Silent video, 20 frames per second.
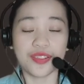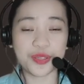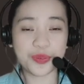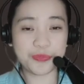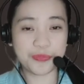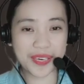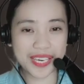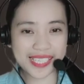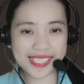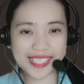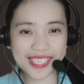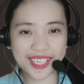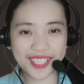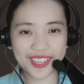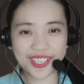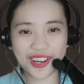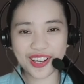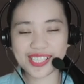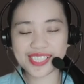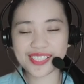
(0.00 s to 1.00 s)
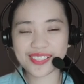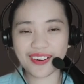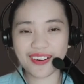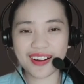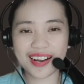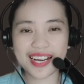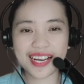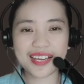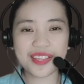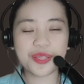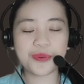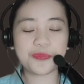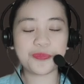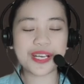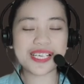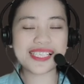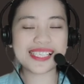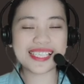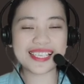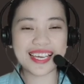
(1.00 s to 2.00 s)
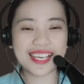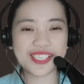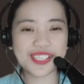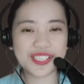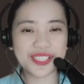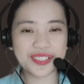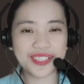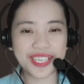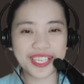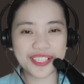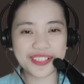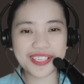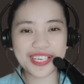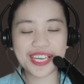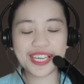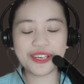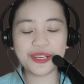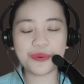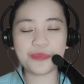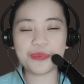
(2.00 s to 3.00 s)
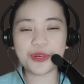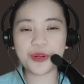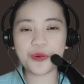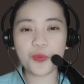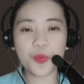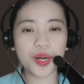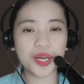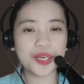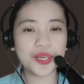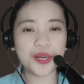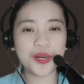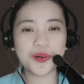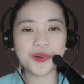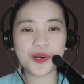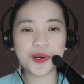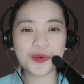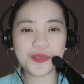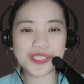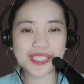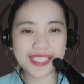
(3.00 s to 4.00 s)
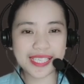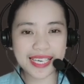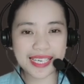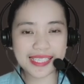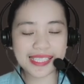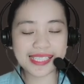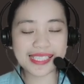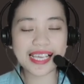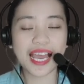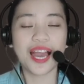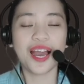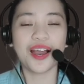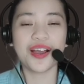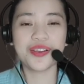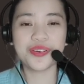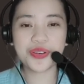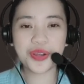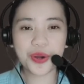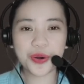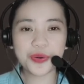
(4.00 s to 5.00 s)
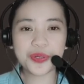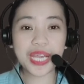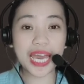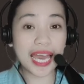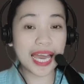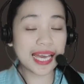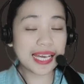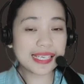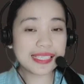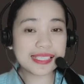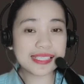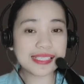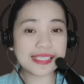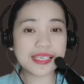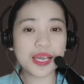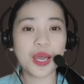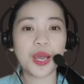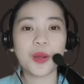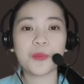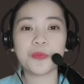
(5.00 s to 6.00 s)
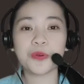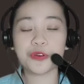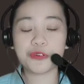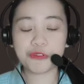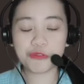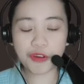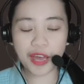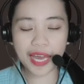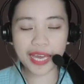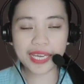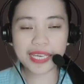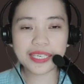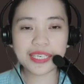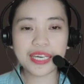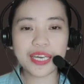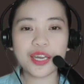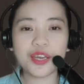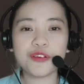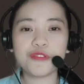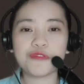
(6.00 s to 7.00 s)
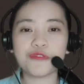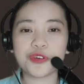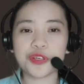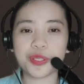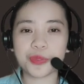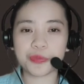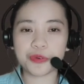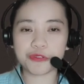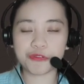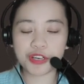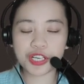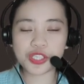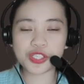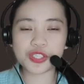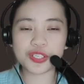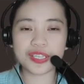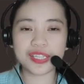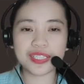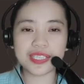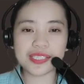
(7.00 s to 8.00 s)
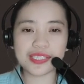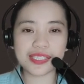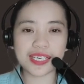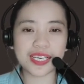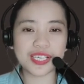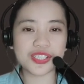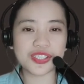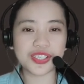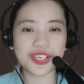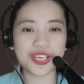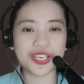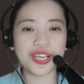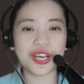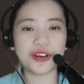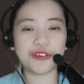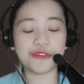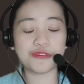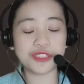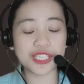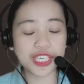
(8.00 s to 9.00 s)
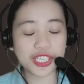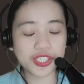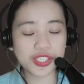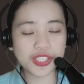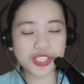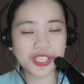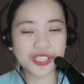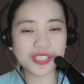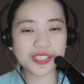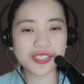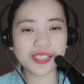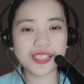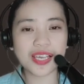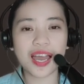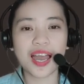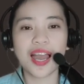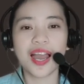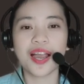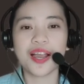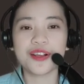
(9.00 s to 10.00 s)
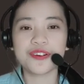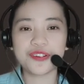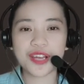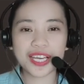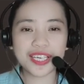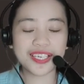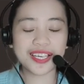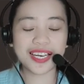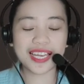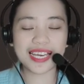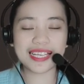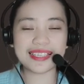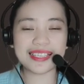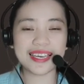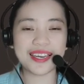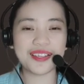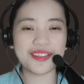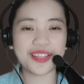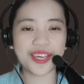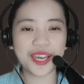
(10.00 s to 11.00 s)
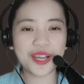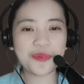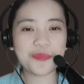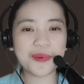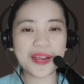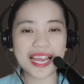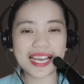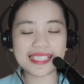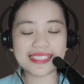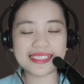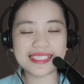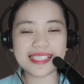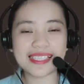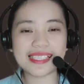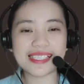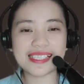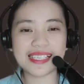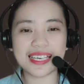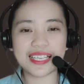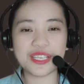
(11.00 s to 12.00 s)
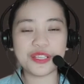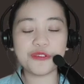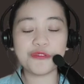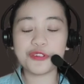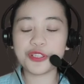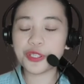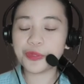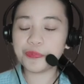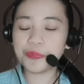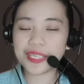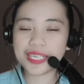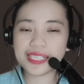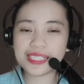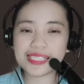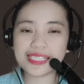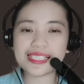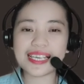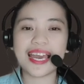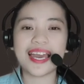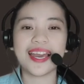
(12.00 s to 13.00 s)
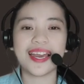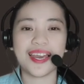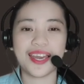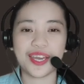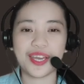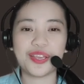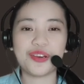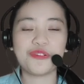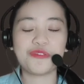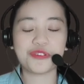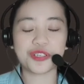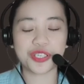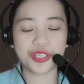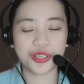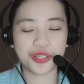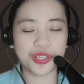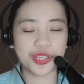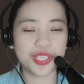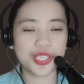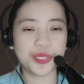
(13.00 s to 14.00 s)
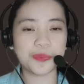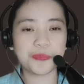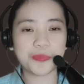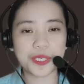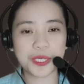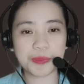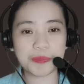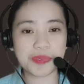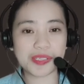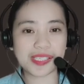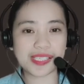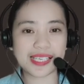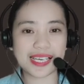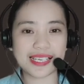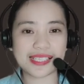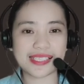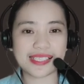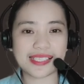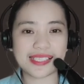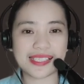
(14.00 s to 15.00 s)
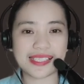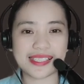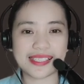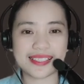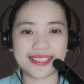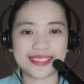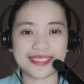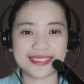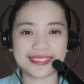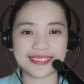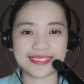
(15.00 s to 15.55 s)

The basic laws are the Presidential Decree No. 1006, known as Providing for the Professionalization of Teachers, Regulating Their Practice in the Philippines, and for Other Purposes.